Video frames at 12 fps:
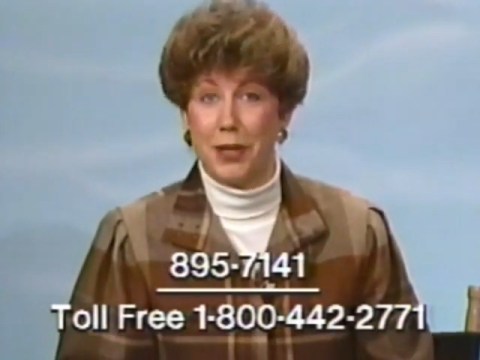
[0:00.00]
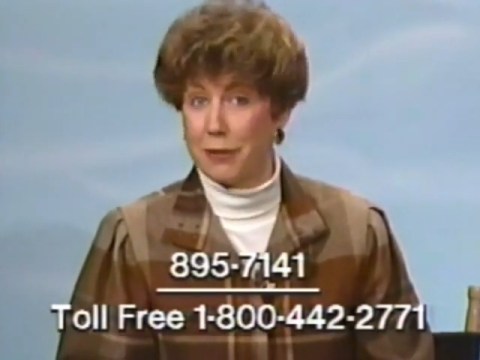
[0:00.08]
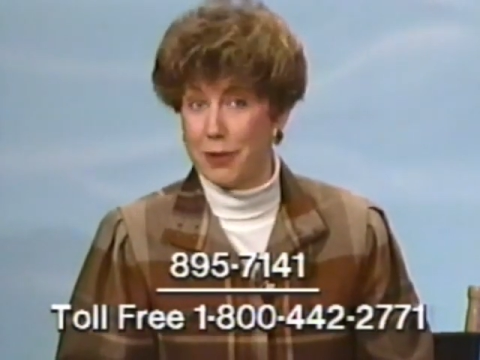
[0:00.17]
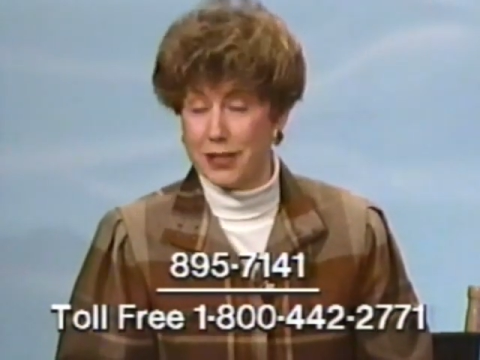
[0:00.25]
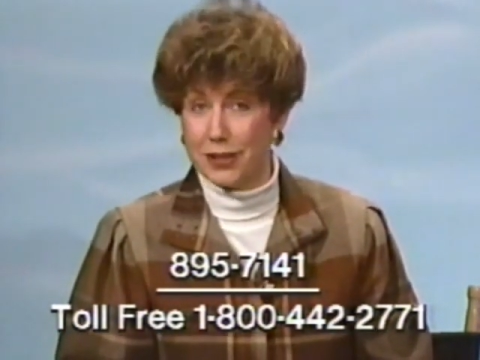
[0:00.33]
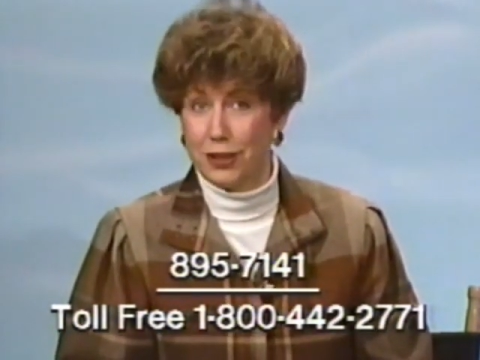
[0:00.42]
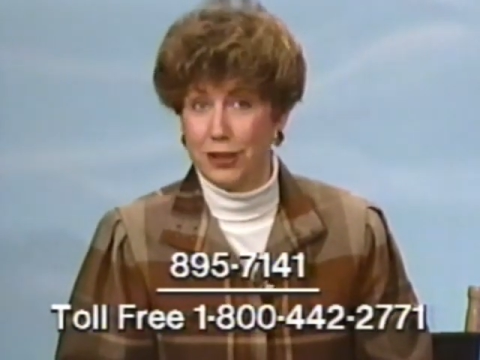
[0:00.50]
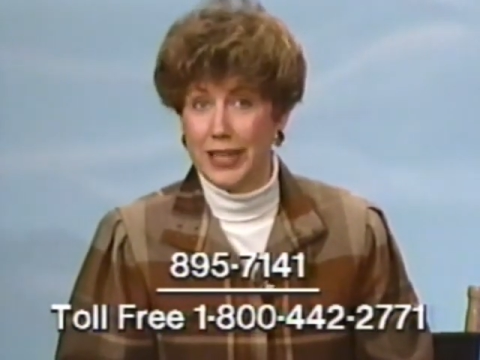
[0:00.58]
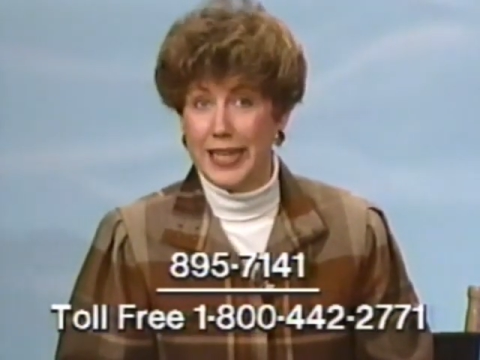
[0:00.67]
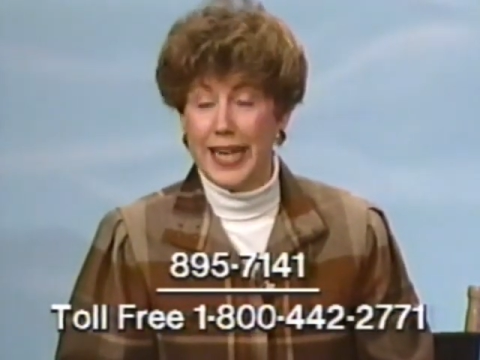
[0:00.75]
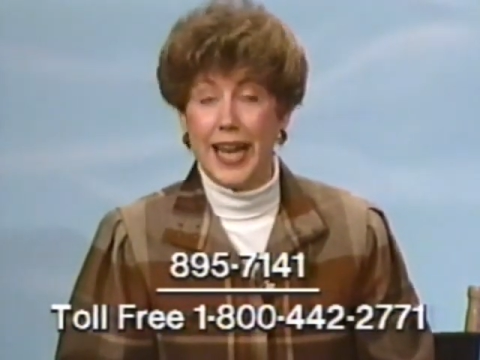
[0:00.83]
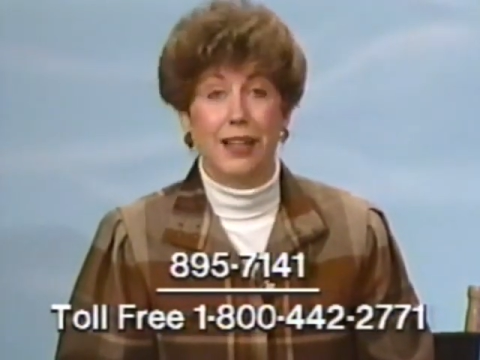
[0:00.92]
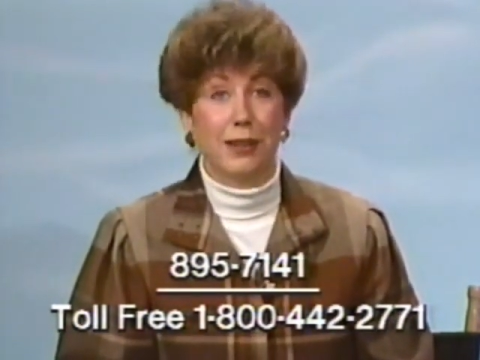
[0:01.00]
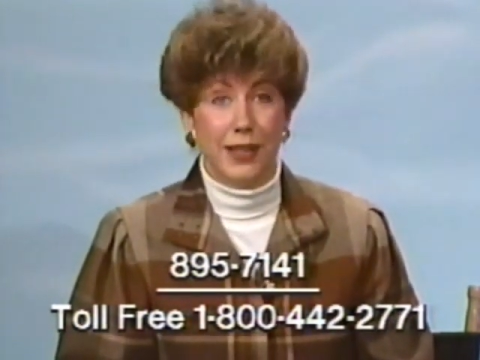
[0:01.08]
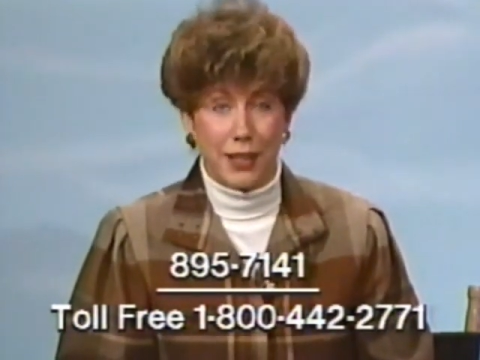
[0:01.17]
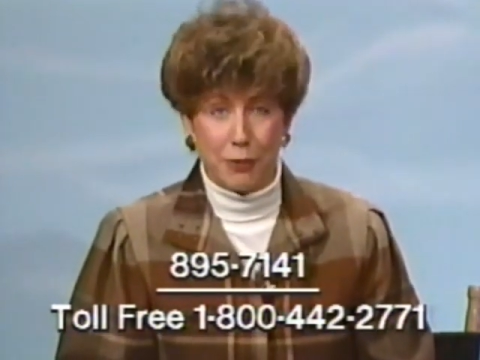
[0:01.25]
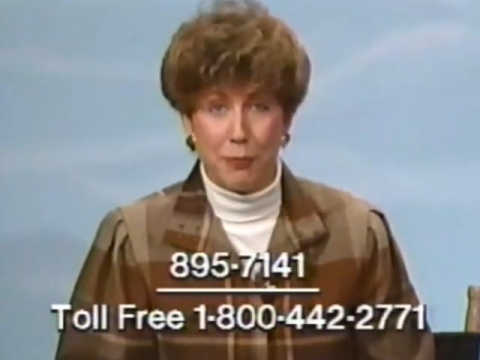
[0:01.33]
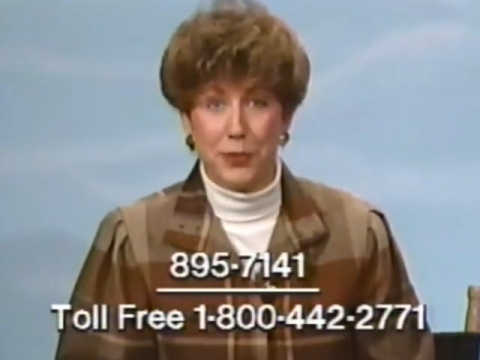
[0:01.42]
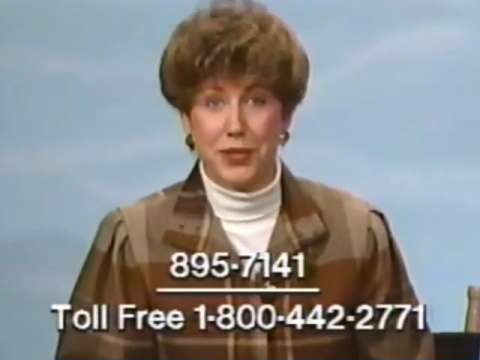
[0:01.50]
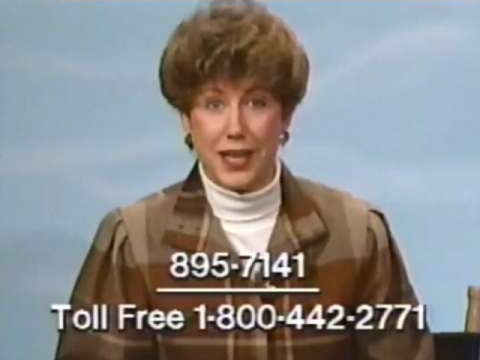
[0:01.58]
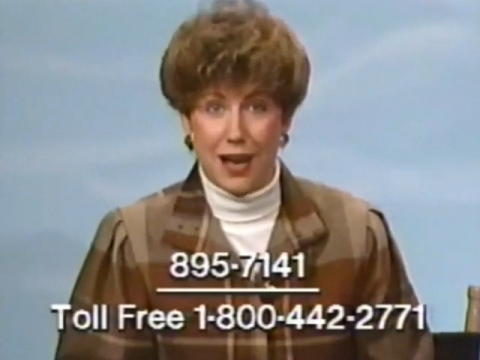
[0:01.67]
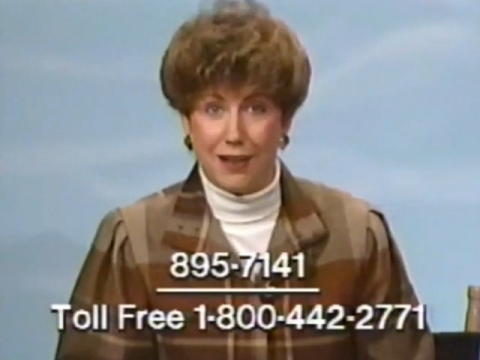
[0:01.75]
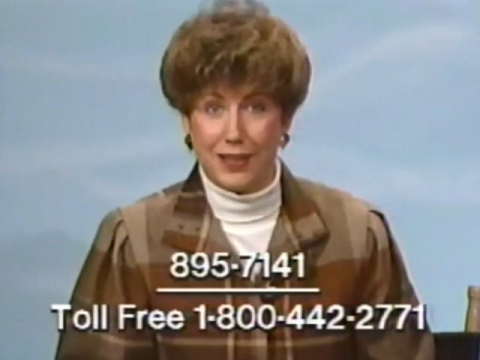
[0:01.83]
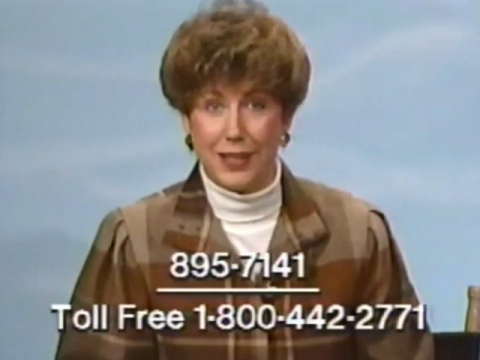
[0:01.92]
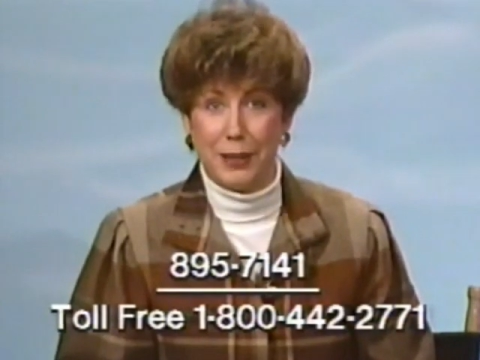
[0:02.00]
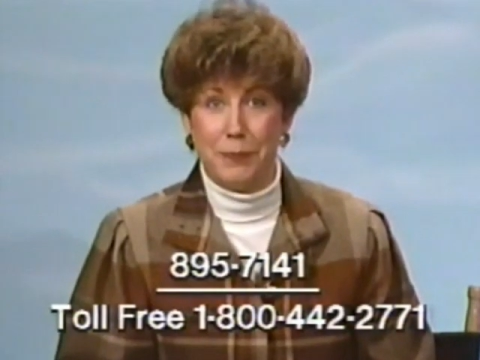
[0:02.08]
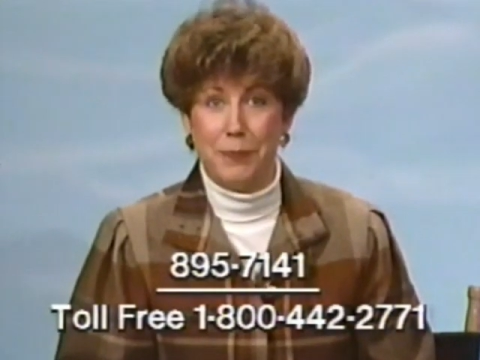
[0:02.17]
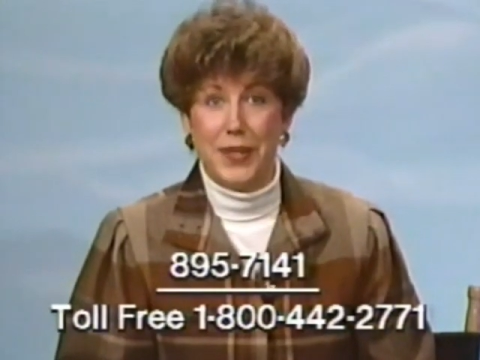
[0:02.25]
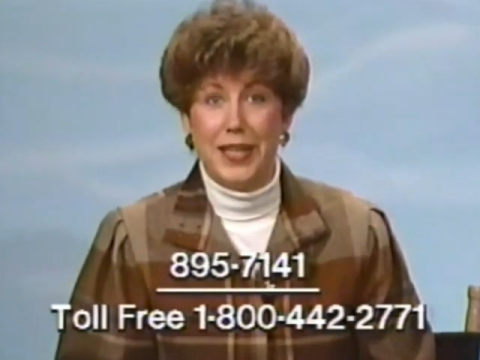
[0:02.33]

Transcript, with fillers: Mark Russell, and Leo Buscaglia.